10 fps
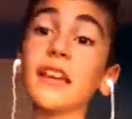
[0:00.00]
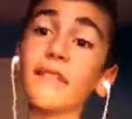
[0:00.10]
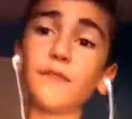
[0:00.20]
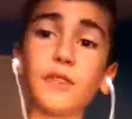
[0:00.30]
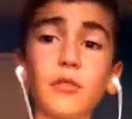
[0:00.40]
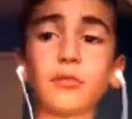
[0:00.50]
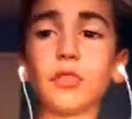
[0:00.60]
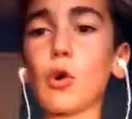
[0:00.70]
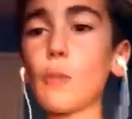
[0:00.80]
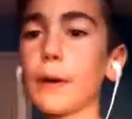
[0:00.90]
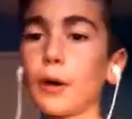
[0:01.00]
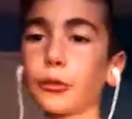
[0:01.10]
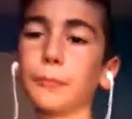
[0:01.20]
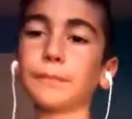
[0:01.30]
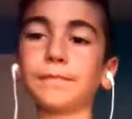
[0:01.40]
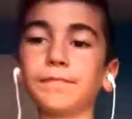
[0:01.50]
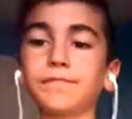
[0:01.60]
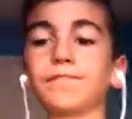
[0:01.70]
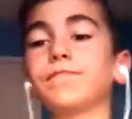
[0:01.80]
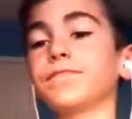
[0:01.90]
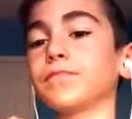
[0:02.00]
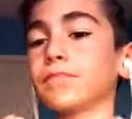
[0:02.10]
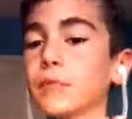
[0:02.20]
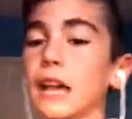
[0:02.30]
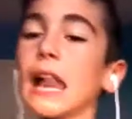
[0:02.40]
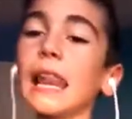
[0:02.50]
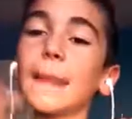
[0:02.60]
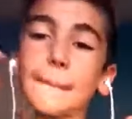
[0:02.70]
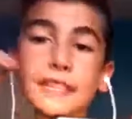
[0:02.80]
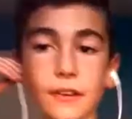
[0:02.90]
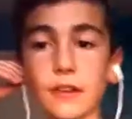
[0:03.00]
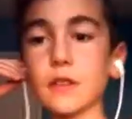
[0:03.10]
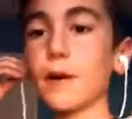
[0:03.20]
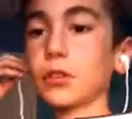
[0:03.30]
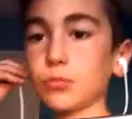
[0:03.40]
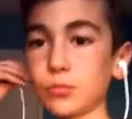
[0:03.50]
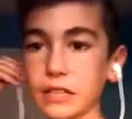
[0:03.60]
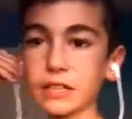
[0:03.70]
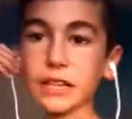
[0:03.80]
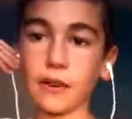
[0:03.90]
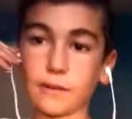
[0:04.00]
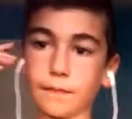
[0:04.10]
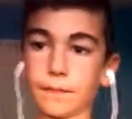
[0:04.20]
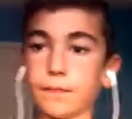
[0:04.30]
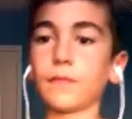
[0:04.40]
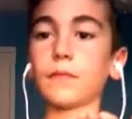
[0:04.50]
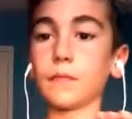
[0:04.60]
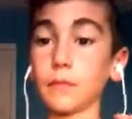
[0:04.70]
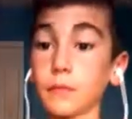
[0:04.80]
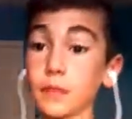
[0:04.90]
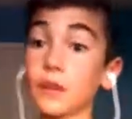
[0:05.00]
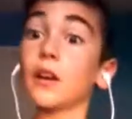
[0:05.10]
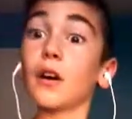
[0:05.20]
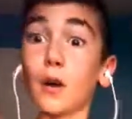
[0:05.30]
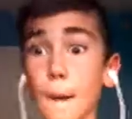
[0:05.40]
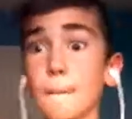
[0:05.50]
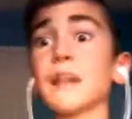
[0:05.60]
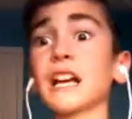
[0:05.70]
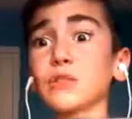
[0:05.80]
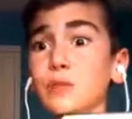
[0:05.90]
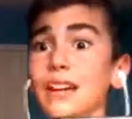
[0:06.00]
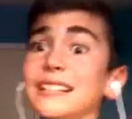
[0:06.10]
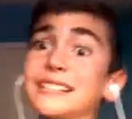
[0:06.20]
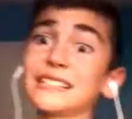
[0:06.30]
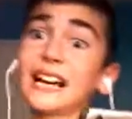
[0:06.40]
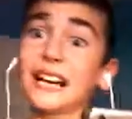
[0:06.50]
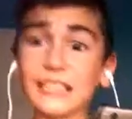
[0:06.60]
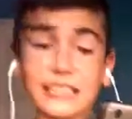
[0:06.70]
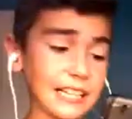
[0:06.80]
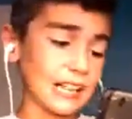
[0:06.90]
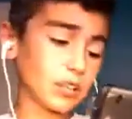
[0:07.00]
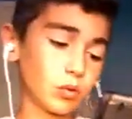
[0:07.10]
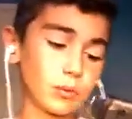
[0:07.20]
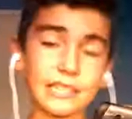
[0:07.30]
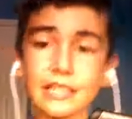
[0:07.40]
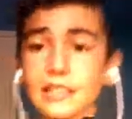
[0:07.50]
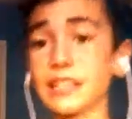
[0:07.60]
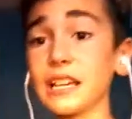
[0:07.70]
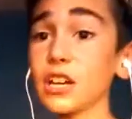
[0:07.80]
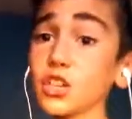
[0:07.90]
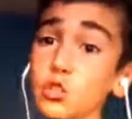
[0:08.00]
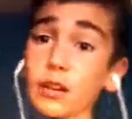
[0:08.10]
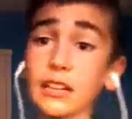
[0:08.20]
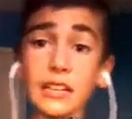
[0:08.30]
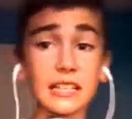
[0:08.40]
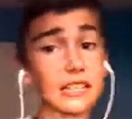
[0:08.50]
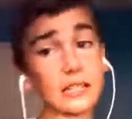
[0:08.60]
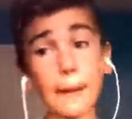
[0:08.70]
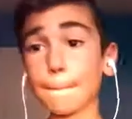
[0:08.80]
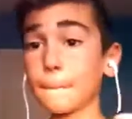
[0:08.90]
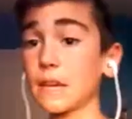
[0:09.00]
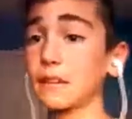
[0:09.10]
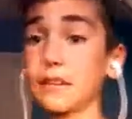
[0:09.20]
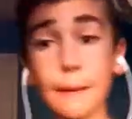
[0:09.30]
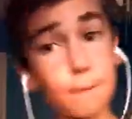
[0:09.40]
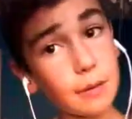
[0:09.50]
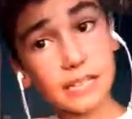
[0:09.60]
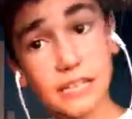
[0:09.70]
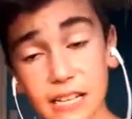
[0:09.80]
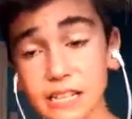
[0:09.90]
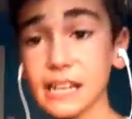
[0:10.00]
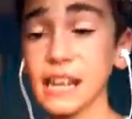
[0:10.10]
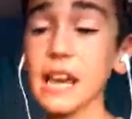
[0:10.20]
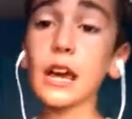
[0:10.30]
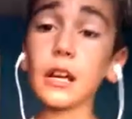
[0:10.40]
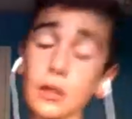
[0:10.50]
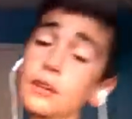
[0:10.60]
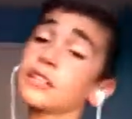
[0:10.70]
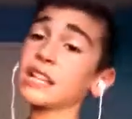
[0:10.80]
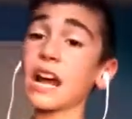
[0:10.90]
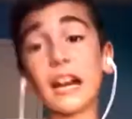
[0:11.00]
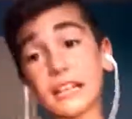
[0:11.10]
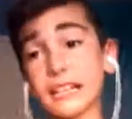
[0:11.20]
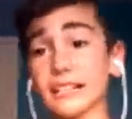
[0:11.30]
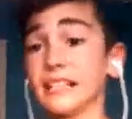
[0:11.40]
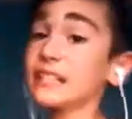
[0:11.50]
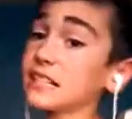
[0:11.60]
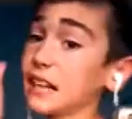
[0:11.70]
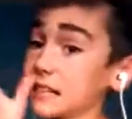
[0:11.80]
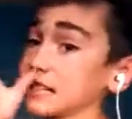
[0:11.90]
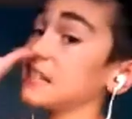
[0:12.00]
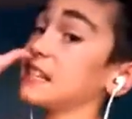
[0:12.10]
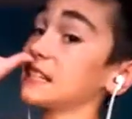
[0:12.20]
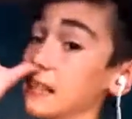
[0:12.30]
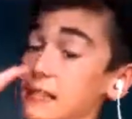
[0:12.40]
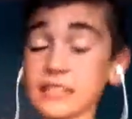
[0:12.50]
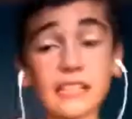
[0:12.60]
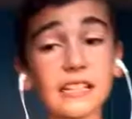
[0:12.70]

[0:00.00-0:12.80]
If you don't know about them, let me tell you about them right now. Up next, we got Snotty and Grizzly trying to kiss stuff in Dippus Sisney. Snotty, he's not saying his gun.